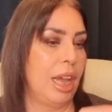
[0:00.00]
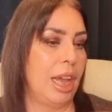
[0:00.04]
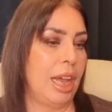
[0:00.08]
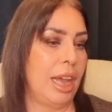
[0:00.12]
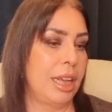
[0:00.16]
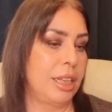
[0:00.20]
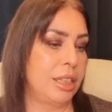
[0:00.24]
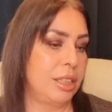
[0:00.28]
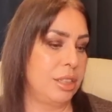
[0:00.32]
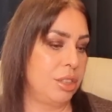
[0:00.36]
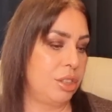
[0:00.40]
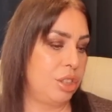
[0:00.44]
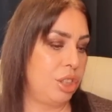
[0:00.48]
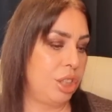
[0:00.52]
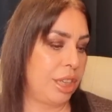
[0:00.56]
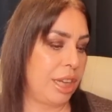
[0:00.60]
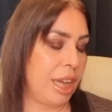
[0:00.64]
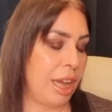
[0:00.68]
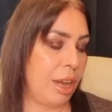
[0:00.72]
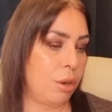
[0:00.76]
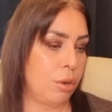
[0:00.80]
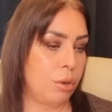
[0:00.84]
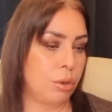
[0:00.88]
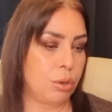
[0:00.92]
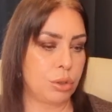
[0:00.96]
And you
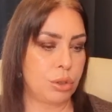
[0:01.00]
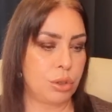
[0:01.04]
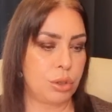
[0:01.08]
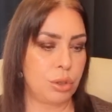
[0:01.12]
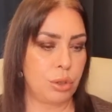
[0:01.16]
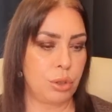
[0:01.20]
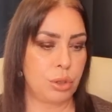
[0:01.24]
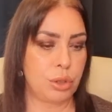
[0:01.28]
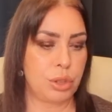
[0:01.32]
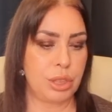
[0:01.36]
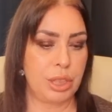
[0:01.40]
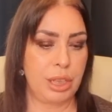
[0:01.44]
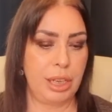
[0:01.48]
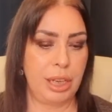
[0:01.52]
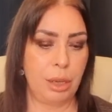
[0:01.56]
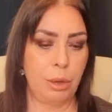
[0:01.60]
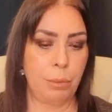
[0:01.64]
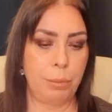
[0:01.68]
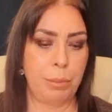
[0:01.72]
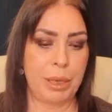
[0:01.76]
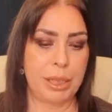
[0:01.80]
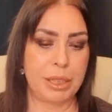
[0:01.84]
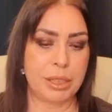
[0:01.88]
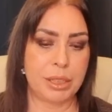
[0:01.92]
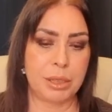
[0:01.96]
get all sorts of
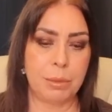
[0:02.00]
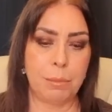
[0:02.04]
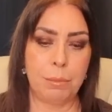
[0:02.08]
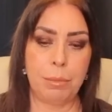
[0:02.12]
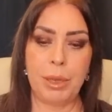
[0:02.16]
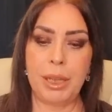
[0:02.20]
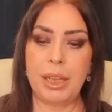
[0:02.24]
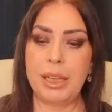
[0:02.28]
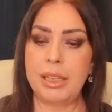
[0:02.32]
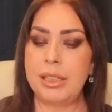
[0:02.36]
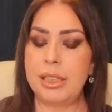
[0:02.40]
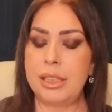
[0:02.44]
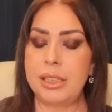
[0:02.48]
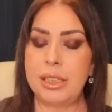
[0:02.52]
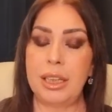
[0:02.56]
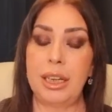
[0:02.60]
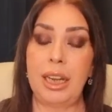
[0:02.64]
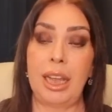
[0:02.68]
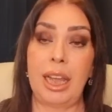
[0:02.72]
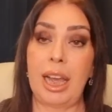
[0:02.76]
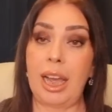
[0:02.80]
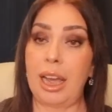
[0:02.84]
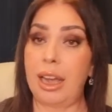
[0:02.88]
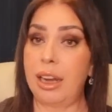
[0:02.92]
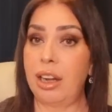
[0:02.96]
little bits and pieces in
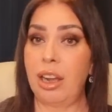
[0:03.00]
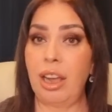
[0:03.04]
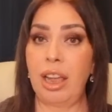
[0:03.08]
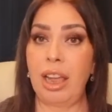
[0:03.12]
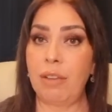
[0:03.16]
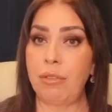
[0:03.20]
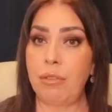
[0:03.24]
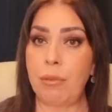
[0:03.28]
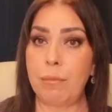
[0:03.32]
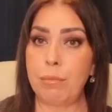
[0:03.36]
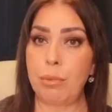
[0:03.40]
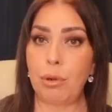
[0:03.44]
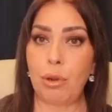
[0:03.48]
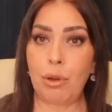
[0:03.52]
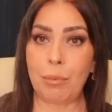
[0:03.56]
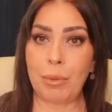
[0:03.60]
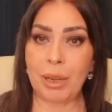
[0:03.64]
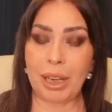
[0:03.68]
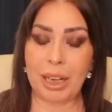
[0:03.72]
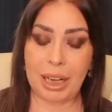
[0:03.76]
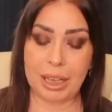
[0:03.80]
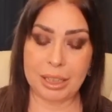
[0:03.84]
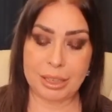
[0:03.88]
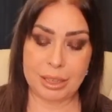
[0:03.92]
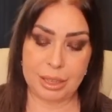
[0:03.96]
here. And I haven't bought
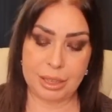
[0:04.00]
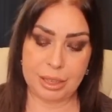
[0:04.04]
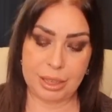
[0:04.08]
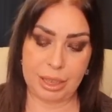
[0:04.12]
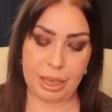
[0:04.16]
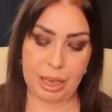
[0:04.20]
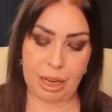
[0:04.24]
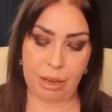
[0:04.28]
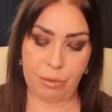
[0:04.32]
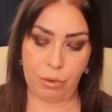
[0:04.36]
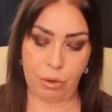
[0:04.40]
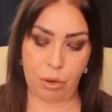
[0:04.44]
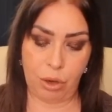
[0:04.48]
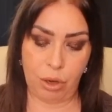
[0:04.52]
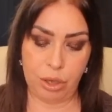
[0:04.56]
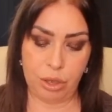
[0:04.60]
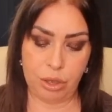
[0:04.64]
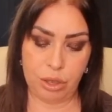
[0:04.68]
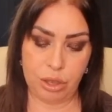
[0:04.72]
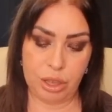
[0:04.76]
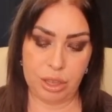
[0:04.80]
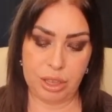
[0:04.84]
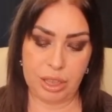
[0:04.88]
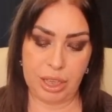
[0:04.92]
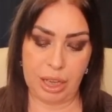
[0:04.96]
my glasses in, have I,
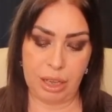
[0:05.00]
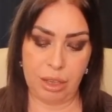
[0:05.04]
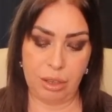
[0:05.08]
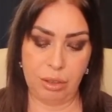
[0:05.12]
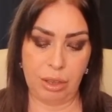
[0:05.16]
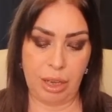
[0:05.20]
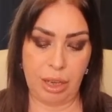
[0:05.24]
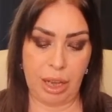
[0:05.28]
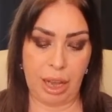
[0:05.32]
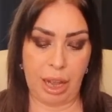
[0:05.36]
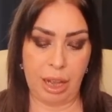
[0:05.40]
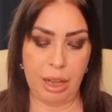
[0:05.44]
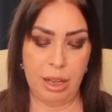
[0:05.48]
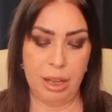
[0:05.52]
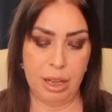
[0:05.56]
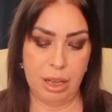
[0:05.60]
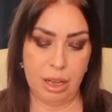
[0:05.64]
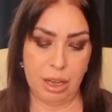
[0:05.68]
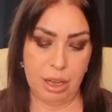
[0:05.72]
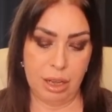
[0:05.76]
to tell you.